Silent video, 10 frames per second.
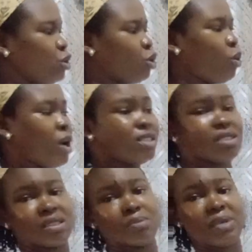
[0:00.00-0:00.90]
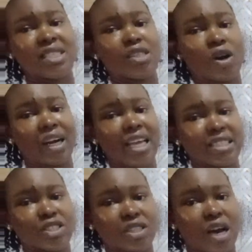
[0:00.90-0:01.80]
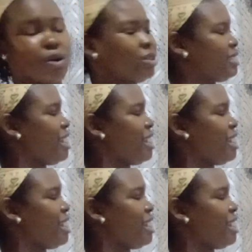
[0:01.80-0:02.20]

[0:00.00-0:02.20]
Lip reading: towards meeting organizational goals?